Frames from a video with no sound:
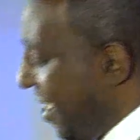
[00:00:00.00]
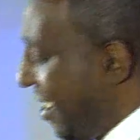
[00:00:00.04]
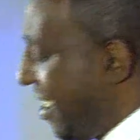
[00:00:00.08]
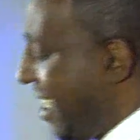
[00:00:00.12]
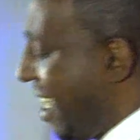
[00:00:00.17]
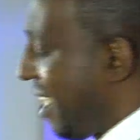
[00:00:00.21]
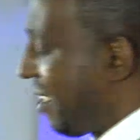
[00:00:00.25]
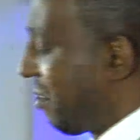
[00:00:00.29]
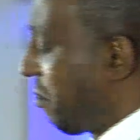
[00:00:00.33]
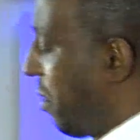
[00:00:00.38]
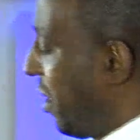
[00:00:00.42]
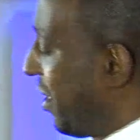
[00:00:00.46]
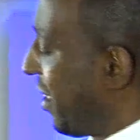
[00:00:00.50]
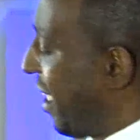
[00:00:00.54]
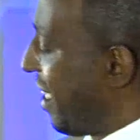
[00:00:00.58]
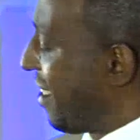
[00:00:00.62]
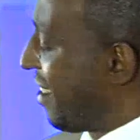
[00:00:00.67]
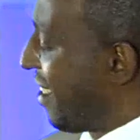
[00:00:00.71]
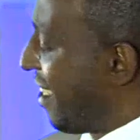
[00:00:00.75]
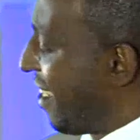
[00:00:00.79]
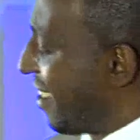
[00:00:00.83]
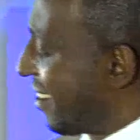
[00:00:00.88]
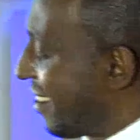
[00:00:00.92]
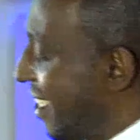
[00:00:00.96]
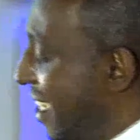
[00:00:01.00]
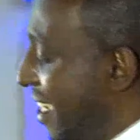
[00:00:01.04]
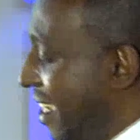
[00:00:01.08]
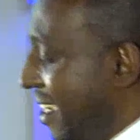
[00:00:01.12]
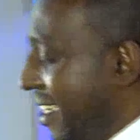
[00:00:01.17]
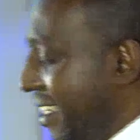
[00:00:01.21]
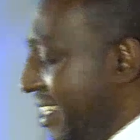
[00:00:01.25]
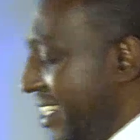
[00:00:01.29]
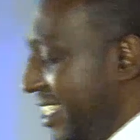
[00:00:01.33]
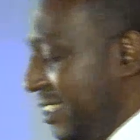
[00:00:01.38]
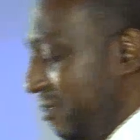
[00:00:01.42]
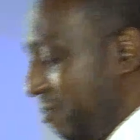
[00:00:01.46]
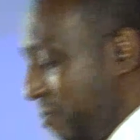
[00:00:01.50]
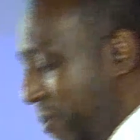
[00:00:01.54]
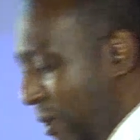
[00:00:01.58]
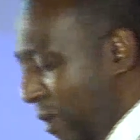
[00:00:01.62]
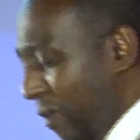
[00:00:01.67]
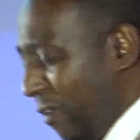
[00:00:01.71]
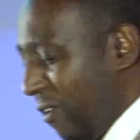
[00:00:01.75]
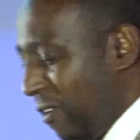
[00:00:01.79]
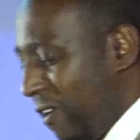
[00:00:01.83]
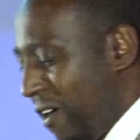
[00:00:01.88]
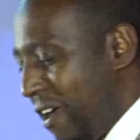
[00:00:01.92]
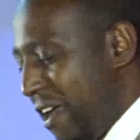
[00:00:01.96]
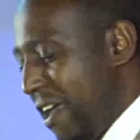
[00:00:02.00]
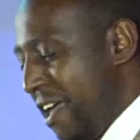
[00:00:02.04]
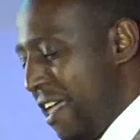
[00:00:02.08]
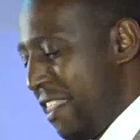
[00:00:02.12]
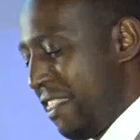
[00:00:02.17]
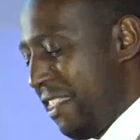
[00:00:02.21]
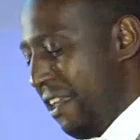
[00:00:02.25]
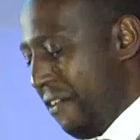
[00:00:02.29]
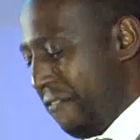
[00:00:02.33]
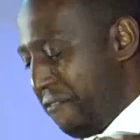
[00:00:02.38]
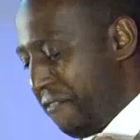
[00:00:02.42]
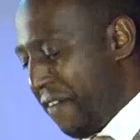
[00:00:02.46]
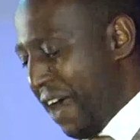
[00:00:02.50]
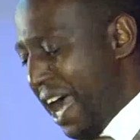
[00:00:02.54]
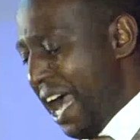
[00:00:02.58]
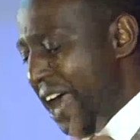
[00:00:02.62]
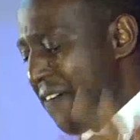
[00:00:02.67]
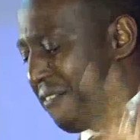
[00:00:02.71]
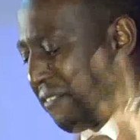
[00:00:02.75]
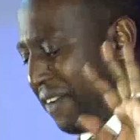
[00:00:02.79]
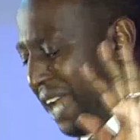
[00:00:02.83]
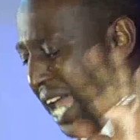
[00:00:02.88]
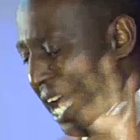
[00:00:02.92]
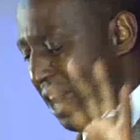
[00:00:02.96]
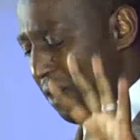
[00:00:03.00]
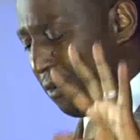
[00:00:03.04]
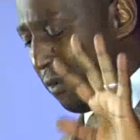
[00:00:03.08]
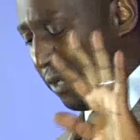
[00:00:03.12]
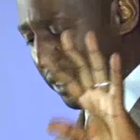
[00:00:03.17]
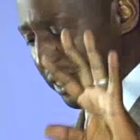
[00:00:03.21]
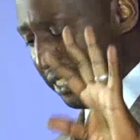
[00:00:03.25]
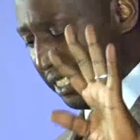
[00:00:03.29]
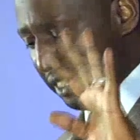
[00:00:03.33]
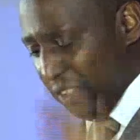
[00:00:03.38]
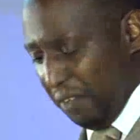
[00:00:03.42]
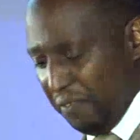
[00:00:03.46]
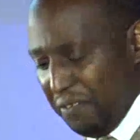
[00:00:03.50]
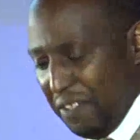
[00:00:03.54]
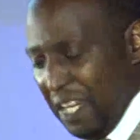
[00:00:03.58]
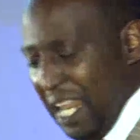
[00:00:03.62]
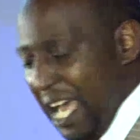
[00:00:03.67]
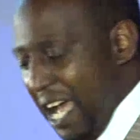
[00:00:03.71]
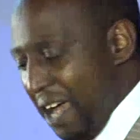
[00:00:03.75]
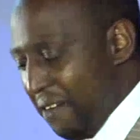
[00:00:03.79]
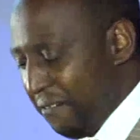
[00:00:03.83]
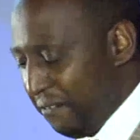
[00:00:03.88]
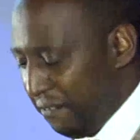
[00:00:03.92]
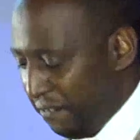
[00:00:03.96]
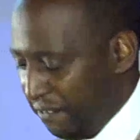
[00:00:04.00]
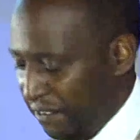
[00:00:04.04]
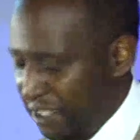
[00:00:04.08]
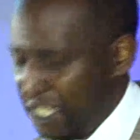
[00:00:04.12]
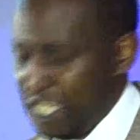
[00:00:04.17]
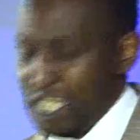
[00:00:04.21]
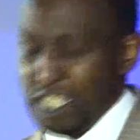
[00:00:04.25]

and he has written this in his book, The Five Languages of Love.